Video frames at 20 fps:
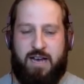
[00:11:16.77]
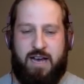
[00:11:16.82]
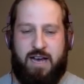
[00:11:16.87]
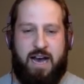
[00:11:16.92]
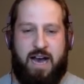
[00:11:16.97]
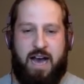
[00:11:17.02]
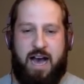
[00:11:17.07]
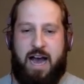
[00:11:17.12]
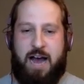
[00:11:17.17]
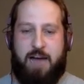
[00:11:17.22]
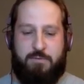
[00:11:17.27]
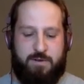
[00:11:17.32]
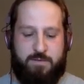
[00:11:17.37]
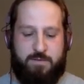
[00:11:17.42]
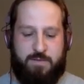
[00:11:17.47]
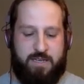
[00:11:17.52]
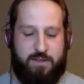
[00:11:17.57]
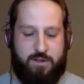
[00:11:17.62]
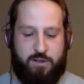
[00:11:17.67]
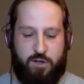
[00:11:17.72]
I would
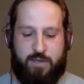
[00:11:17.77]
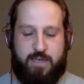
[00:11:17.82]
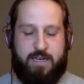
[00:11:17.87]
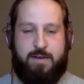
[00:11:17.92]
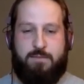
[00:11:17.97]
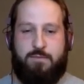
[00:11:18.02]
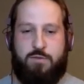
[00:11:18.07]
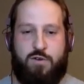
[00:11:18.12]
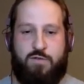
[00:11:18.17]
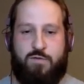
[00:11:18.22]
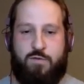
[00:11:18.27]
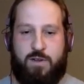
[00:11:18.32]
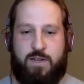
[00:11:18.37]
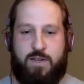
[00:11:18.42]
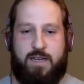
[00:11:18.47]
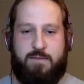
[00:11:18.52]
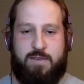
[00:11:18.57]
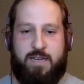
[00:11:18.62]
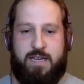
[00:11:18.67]
be looking to move William